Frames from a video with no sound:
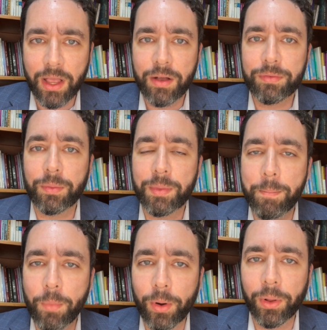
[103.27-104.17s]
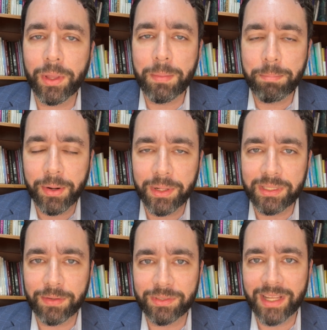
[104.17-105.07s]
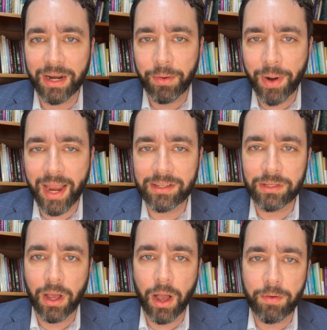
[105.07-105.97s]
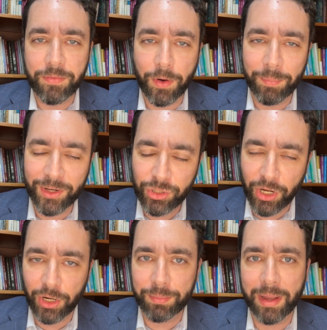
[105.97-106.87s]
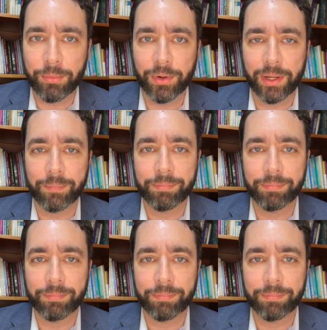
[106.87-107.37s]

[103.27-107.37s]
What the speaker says: from the moral imperatives that arise from the shared memory.